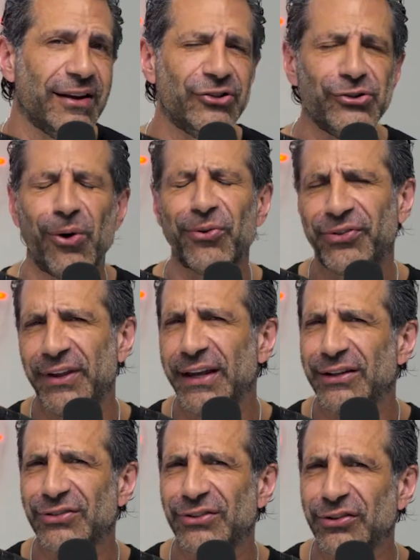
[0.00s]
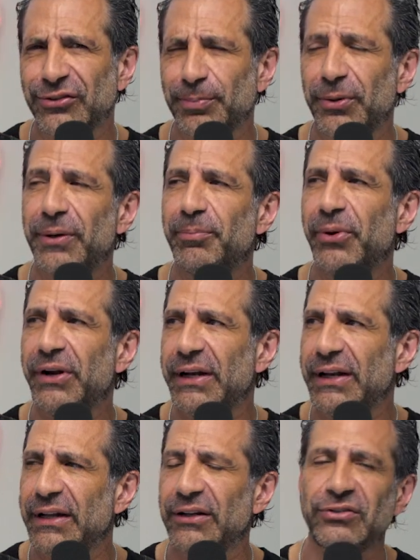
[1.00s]
You don't think it's discipline, but
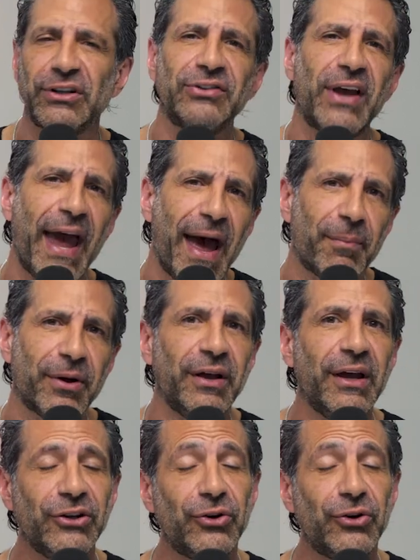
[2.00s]
it is. It's a habit.